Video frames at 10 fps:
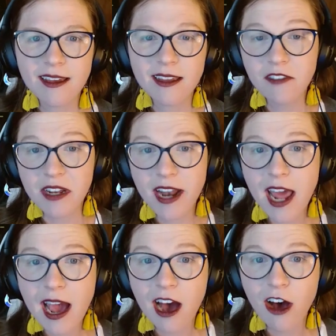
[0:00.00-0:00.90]
even
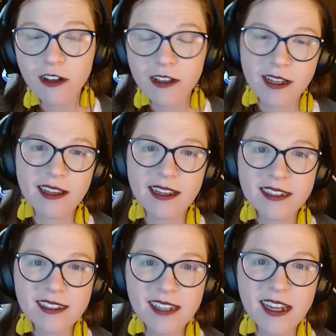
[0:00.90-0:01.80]

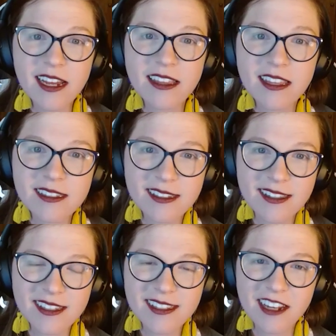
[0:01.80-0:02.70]
now, seeing
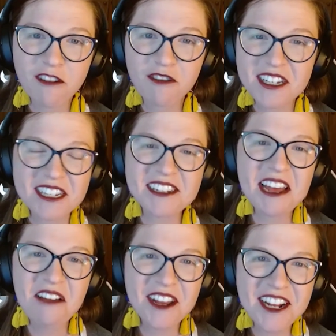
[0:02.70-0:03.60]
this stuff that doesn't
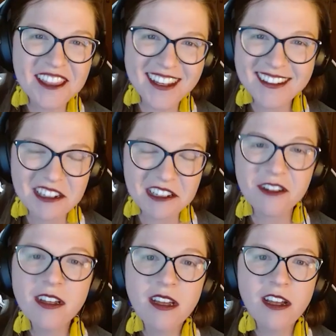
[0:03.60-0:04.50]
have anything to
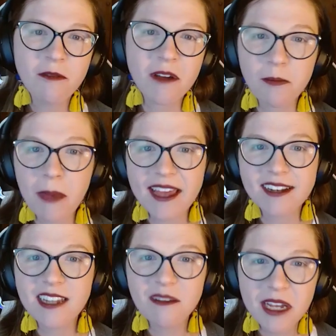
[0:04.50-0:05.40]
do with
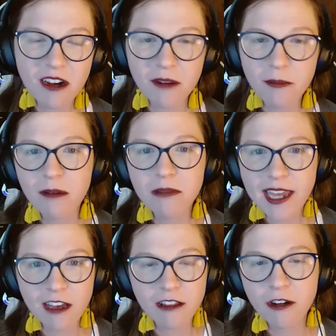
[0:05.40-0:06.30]
pandemic or
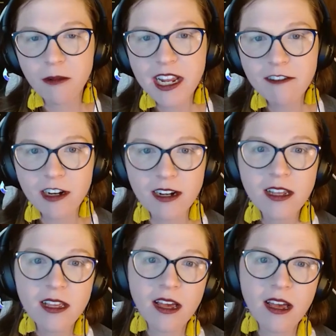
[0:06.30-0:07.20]
public health or whatever,
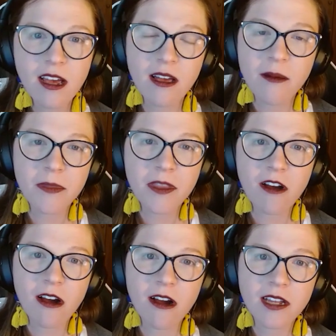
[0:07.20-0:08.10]

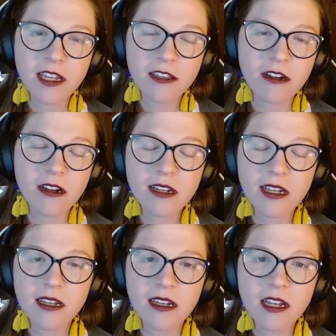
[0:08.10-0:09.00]
are
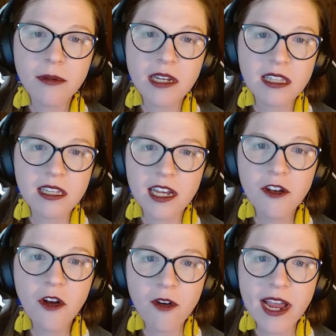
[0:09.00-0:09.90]
either completely
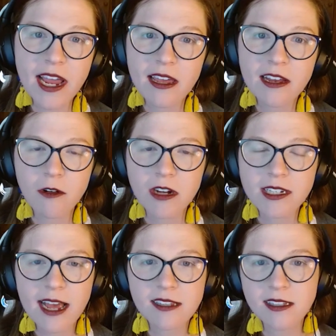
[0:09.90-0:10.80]
ignoring it or
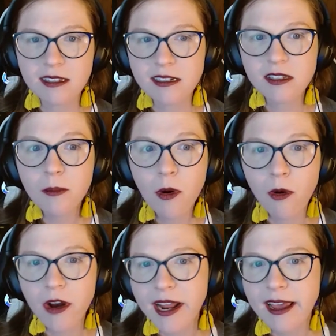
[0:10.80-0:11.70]
tacitly
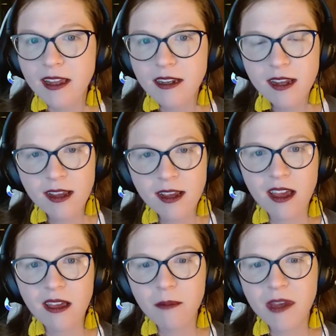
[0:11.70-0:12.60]
supporting it
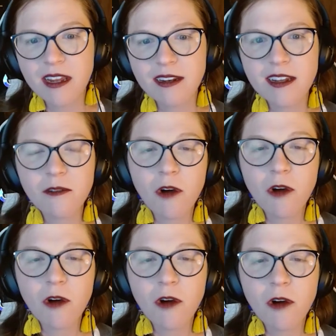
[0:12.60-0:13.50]
in
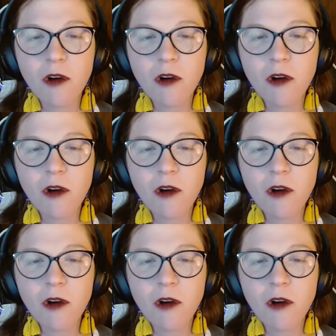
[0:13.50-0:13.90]
one way or another.